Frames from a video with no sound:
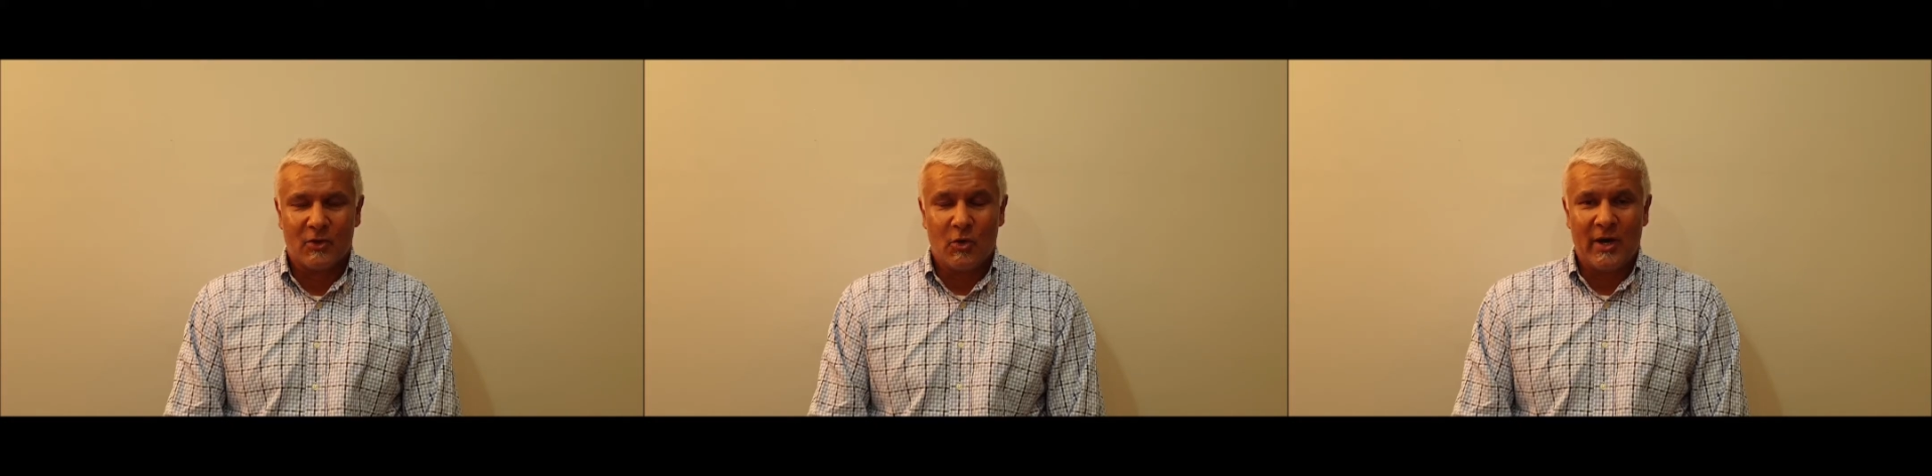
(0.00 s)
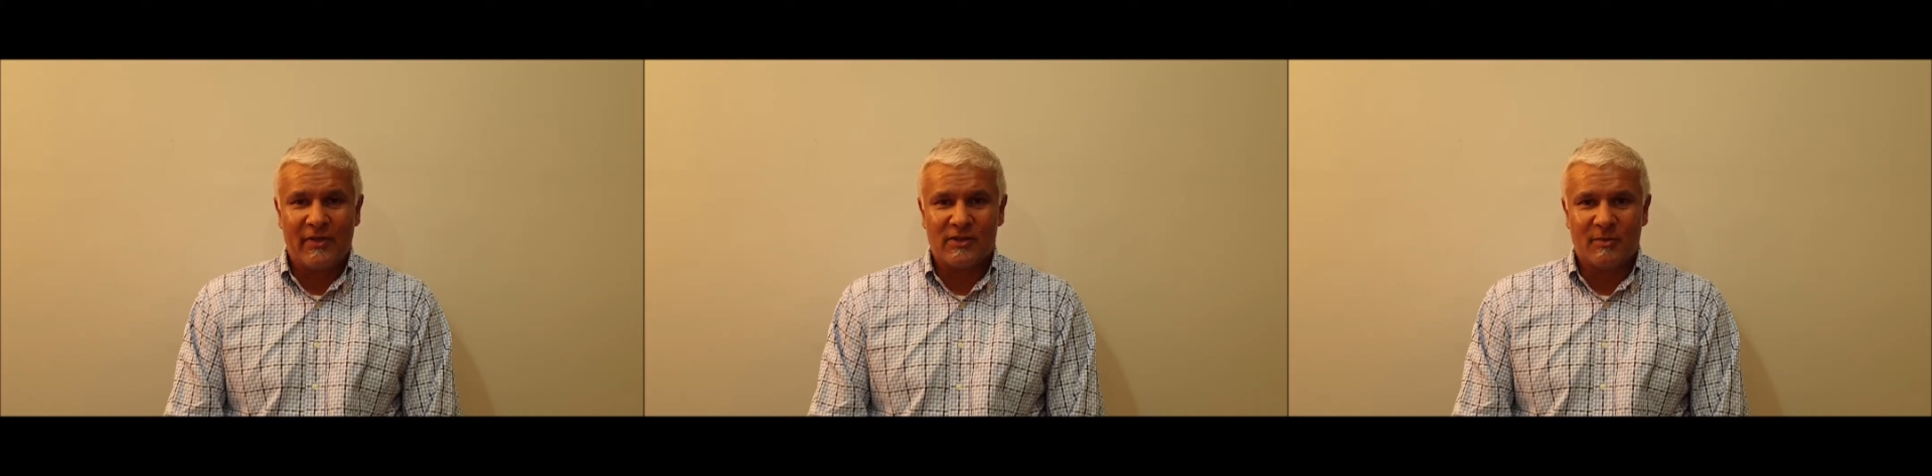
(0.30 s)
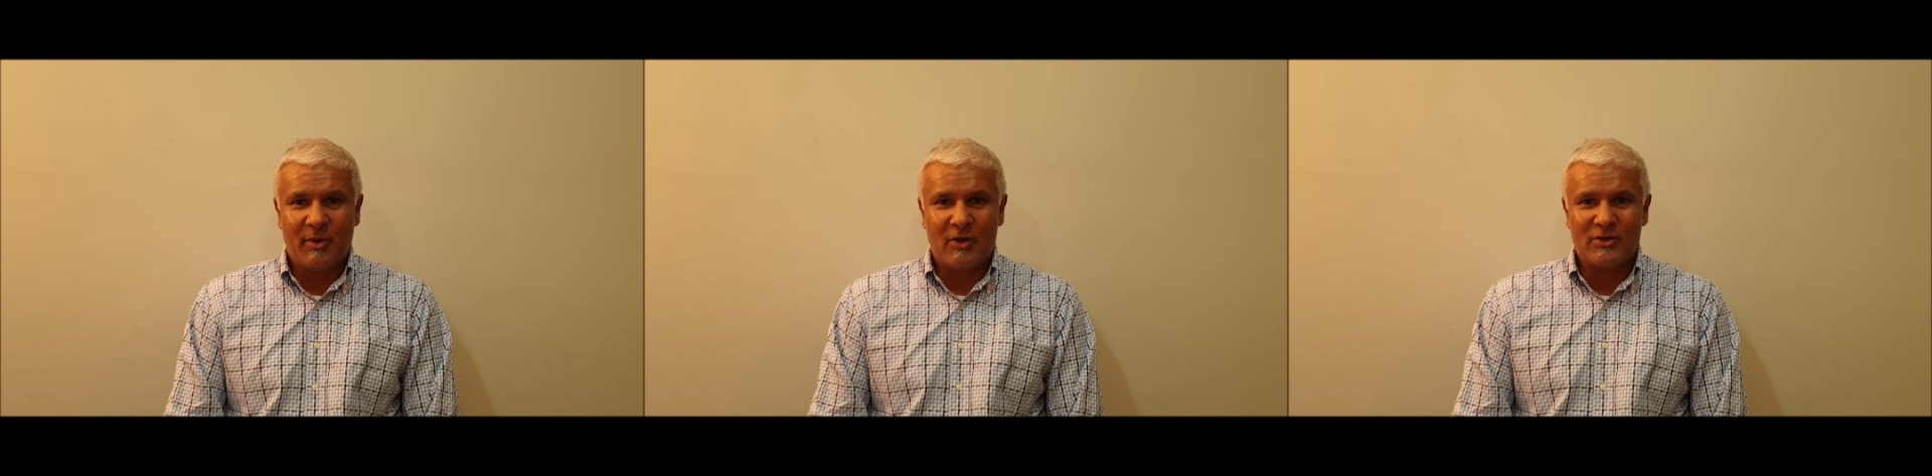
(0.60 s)
You had
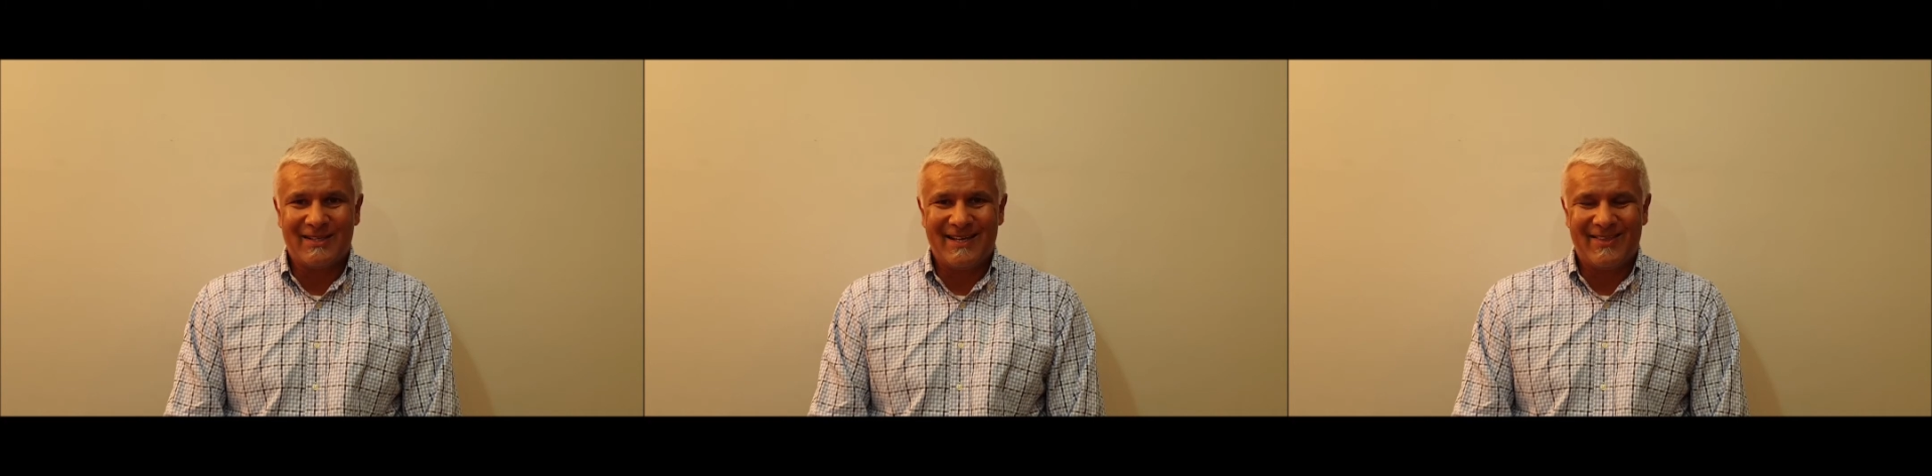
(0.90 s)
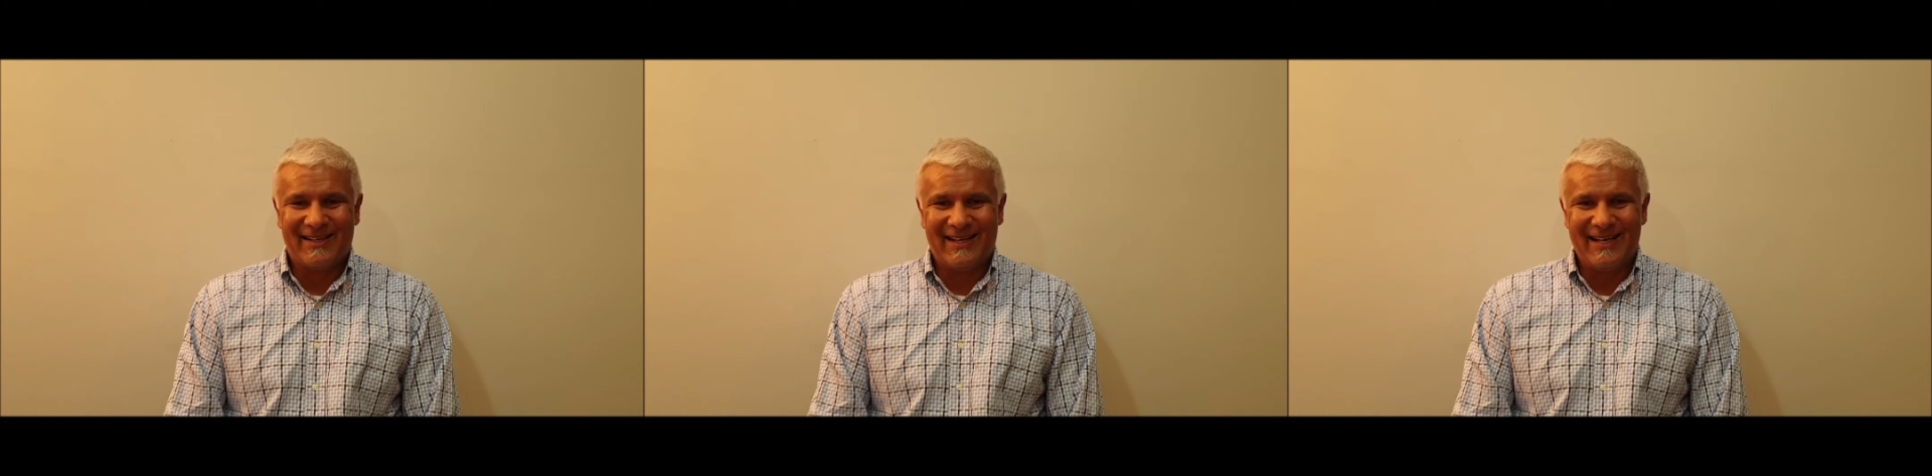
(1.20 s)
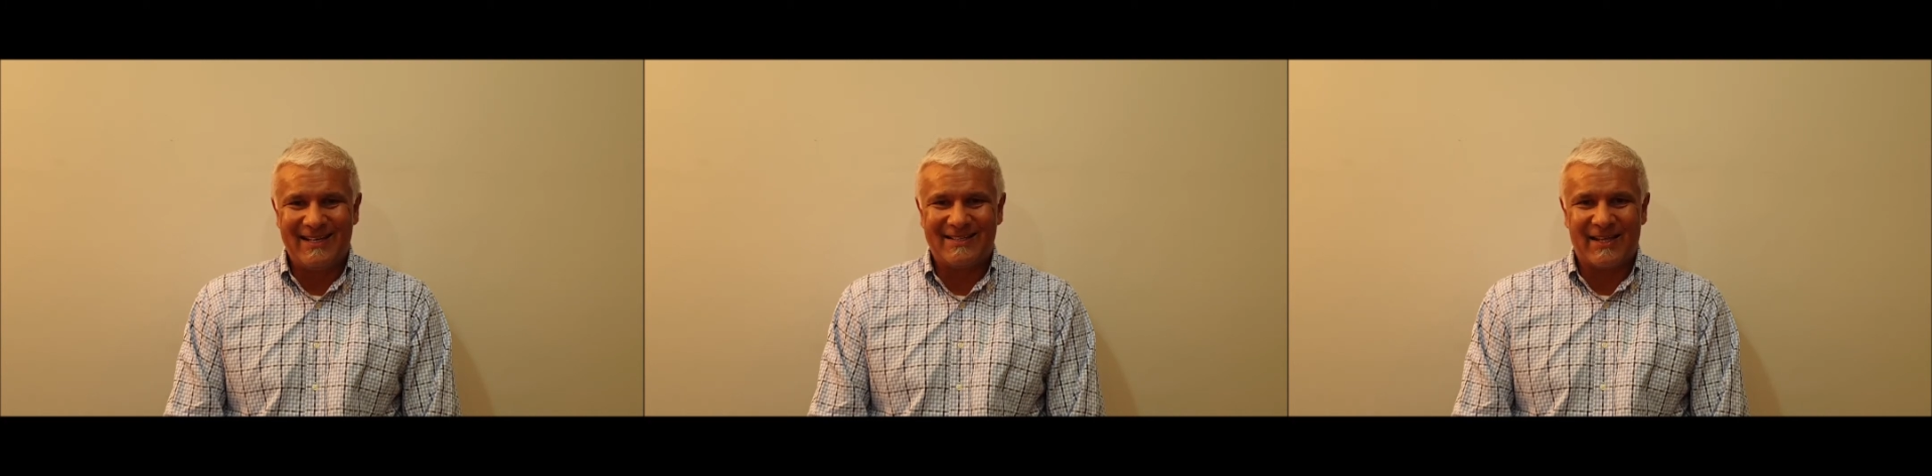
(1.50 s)
supposedly the
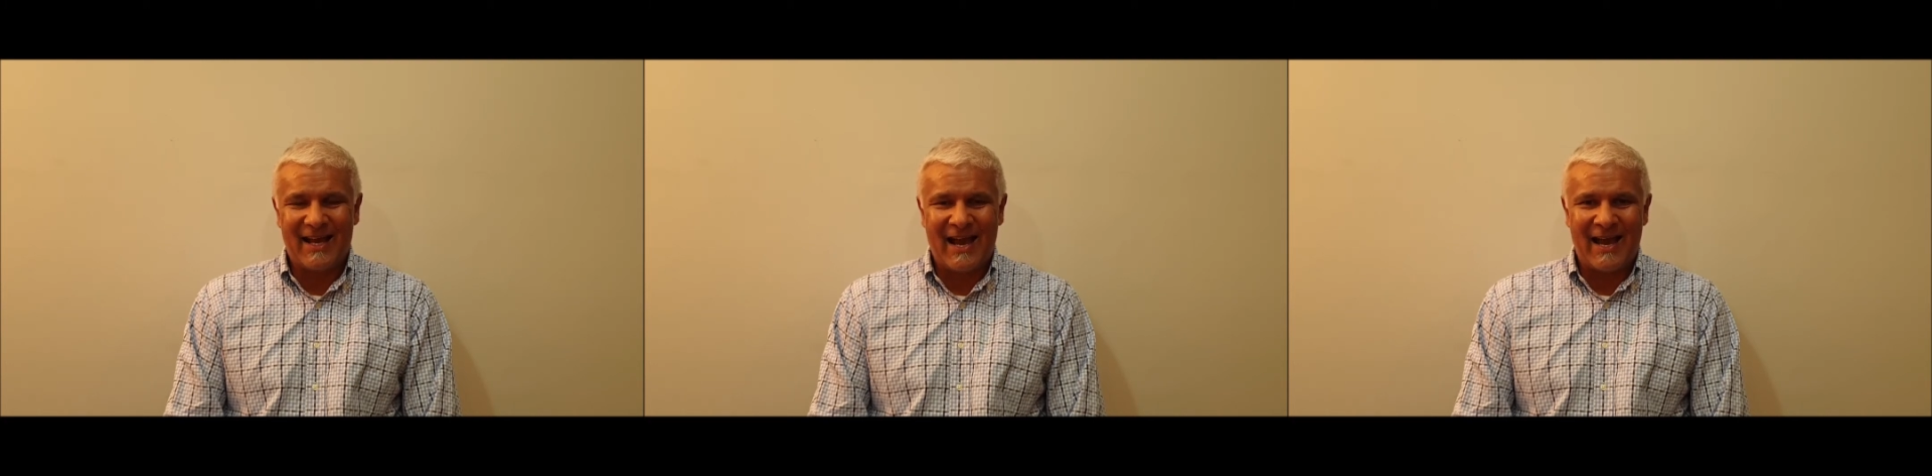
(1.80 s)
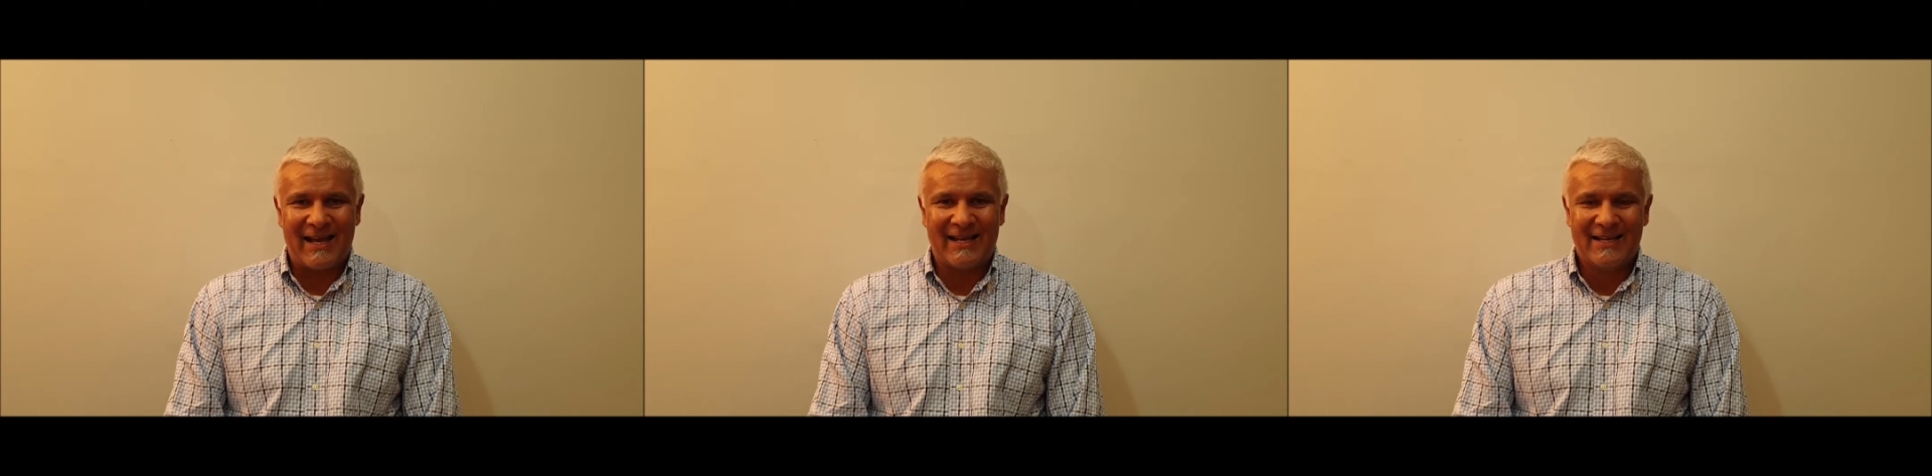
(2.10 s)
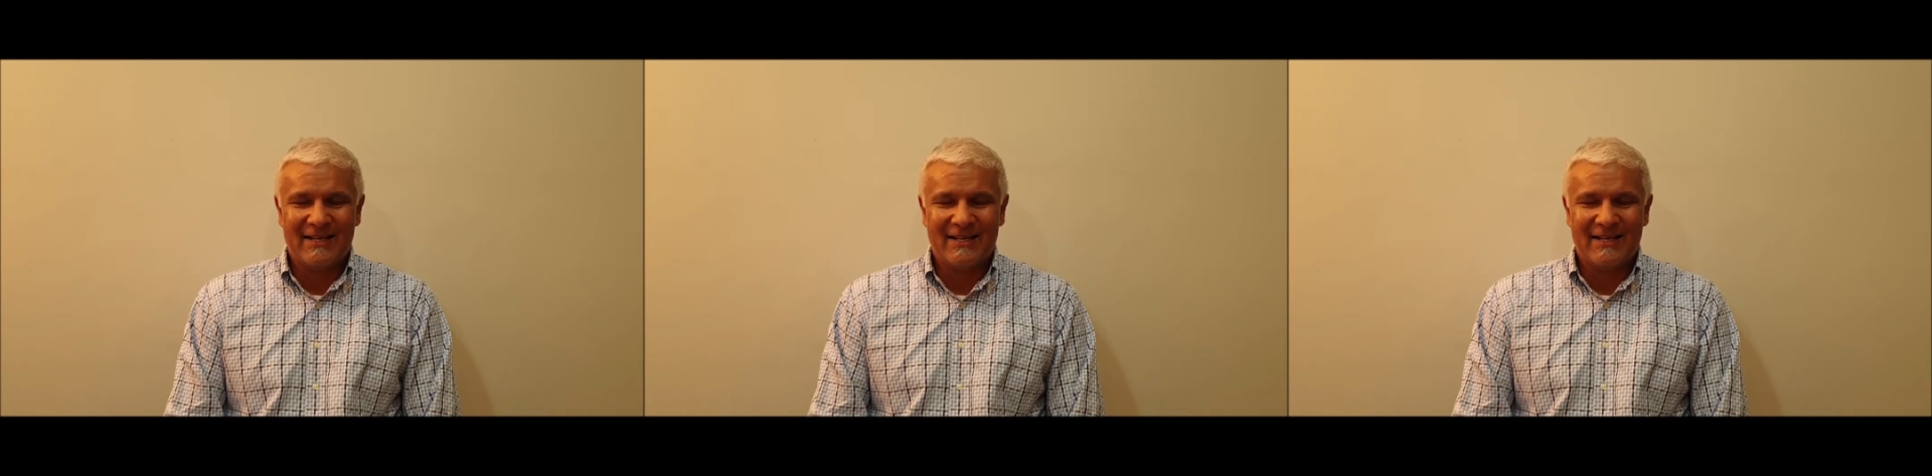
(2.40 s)
leak, the hack